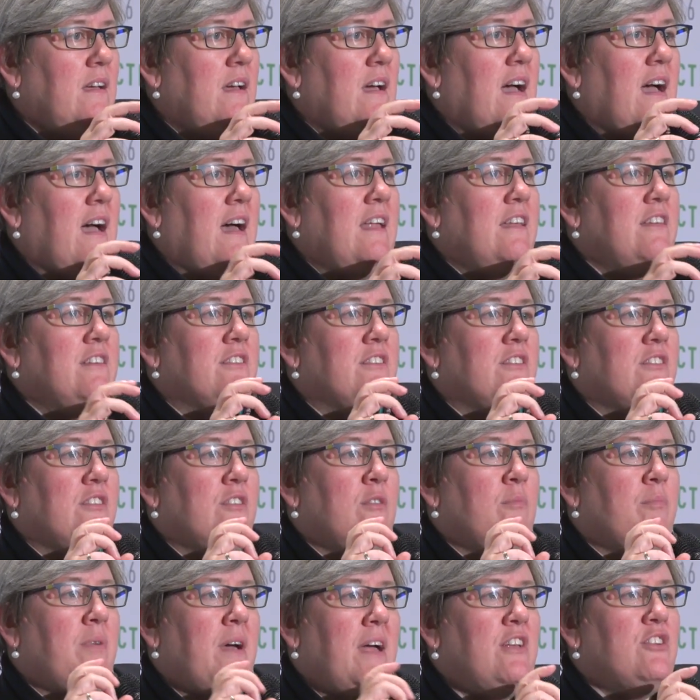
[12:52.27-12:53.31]
And
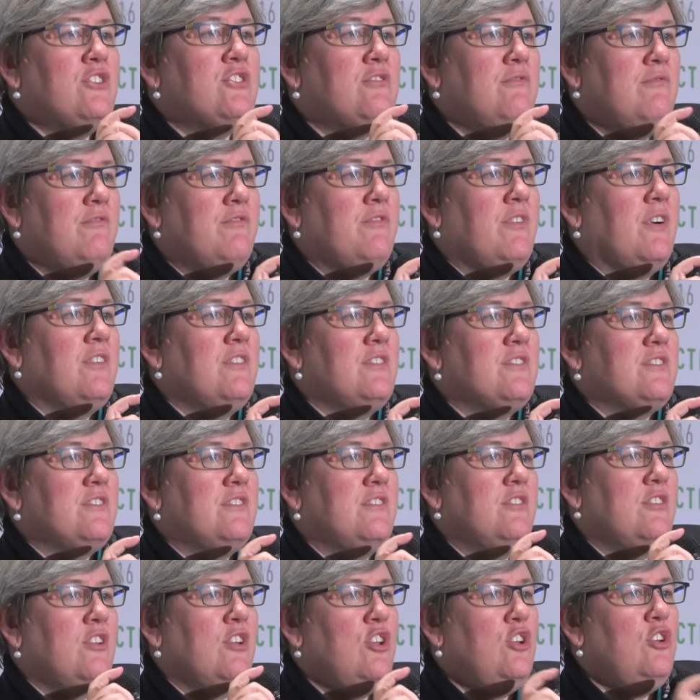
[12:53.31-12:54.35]
the pension
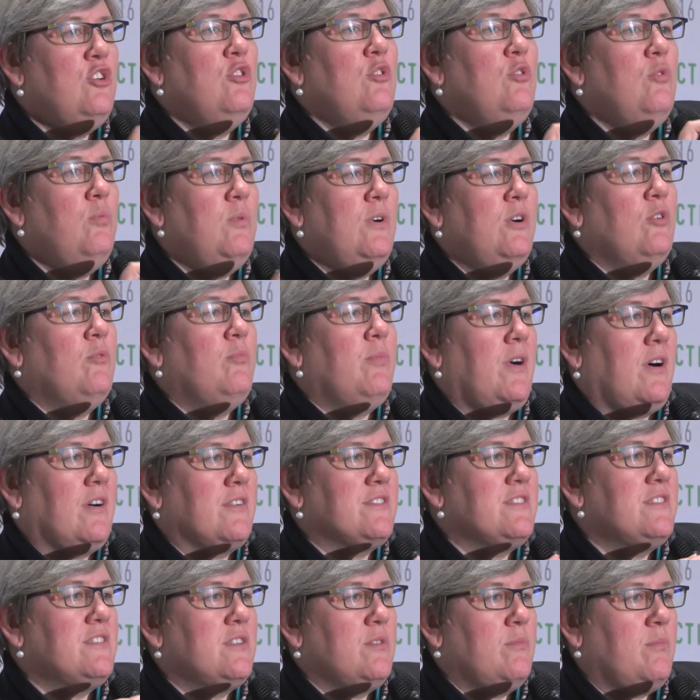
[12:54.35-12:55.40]
funds that you will
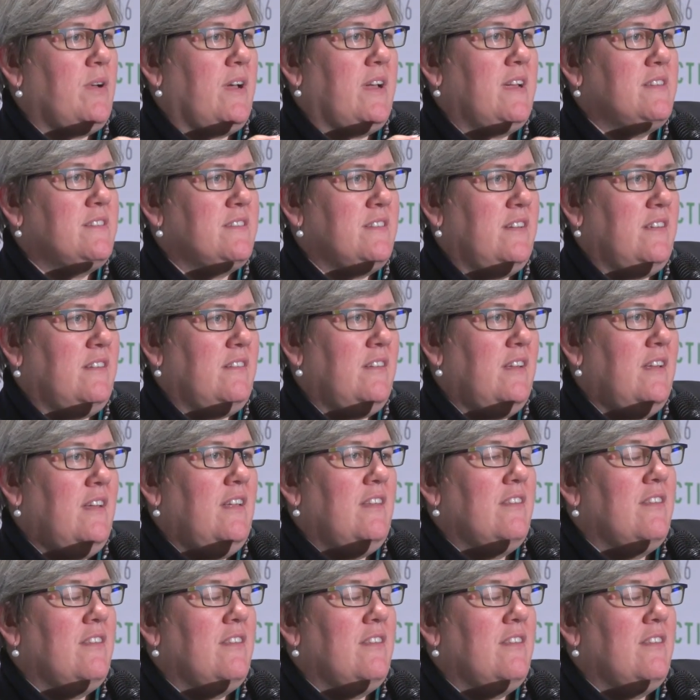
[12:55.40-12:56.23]
participate in,